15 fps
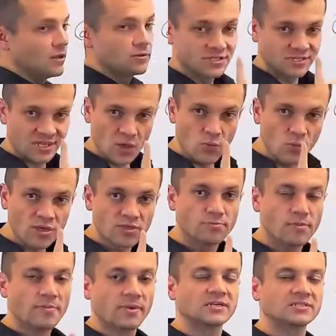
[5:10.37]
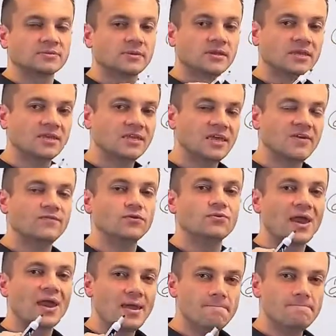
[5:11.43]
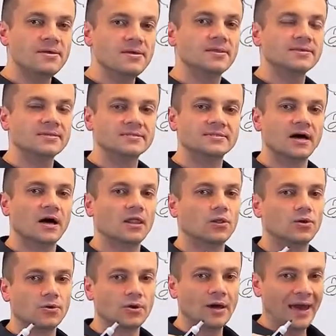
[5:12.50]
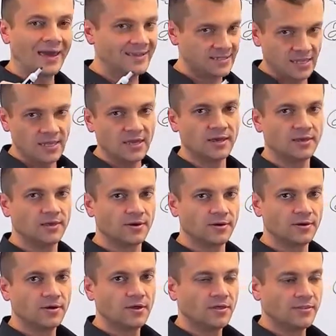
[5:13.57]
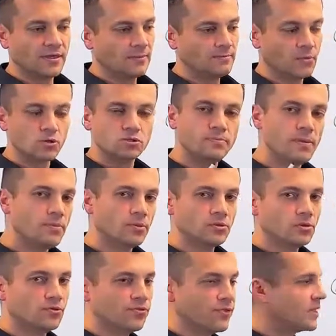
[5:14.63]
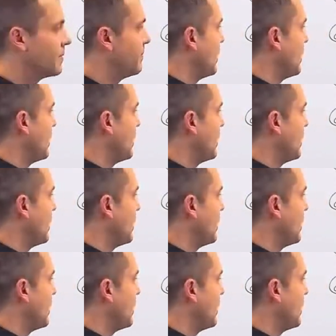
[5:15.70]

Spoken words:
Now stay with me because I'm going to give you $1 million idea here that most people don't think